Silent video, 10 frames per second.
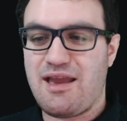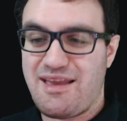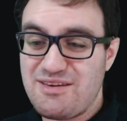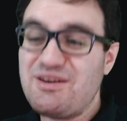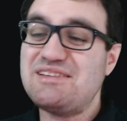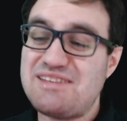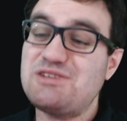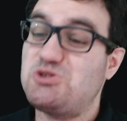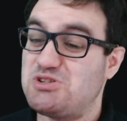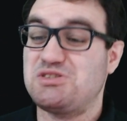United
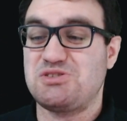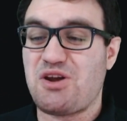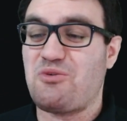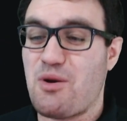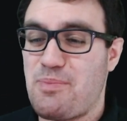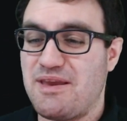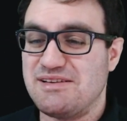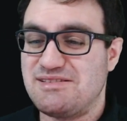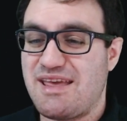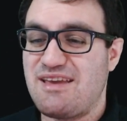States just does not want
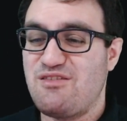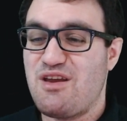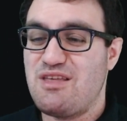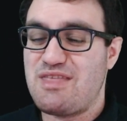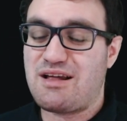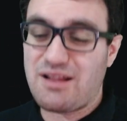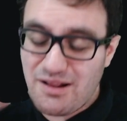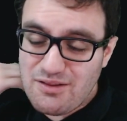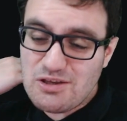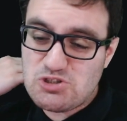peace. They
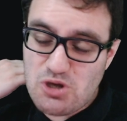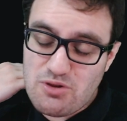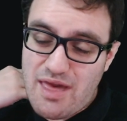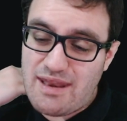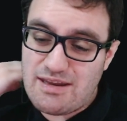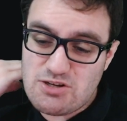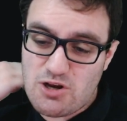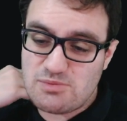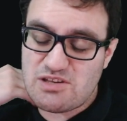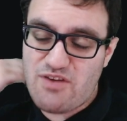clearly show that in
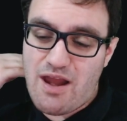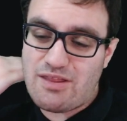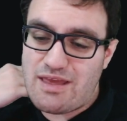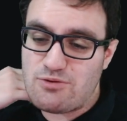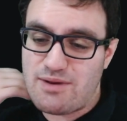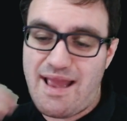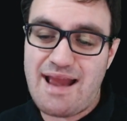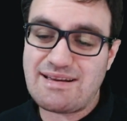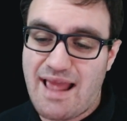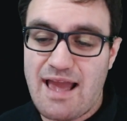terms of how they
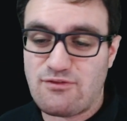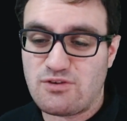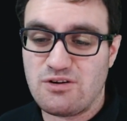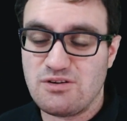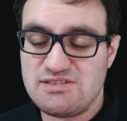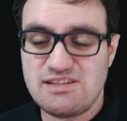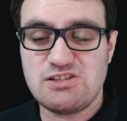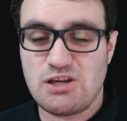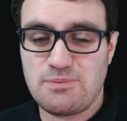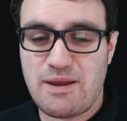react after Xi
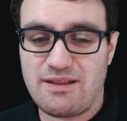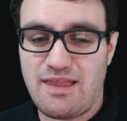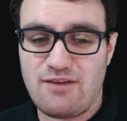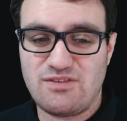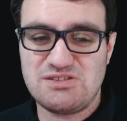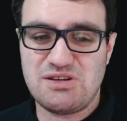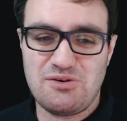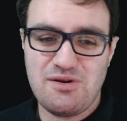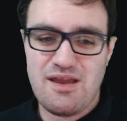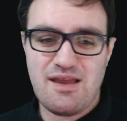Jinping left. And
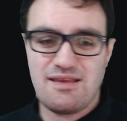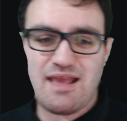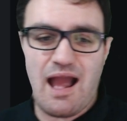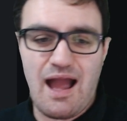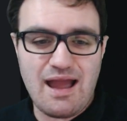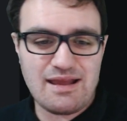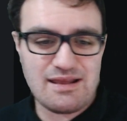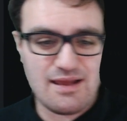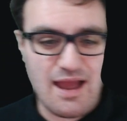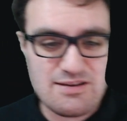so, yeah,
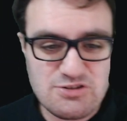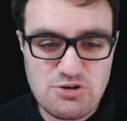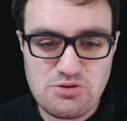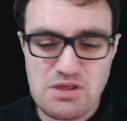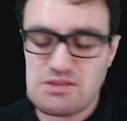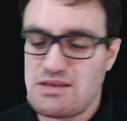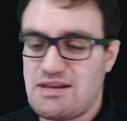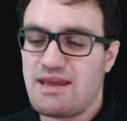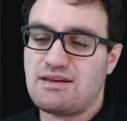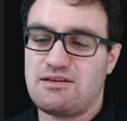I do think they take